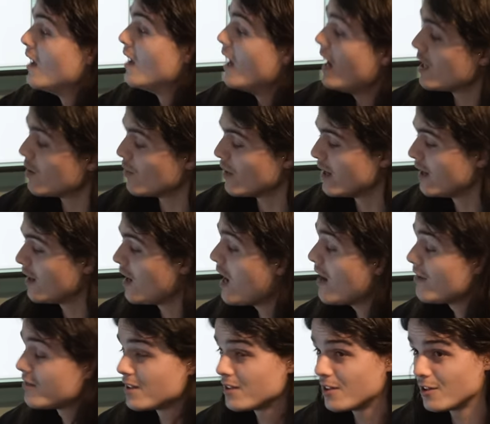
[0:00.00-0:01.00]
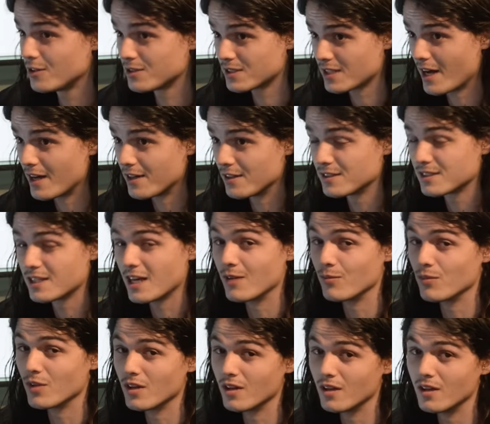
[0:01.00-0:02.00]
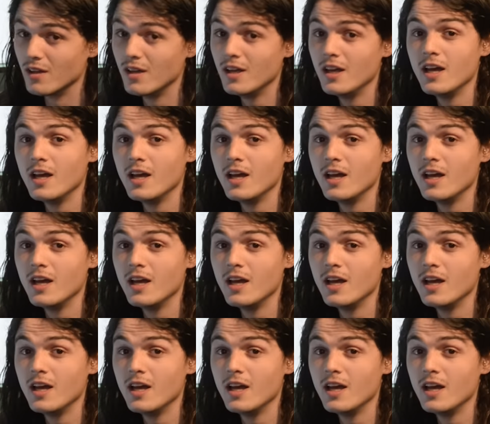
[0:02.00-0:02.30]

Anyway, after those scanners came the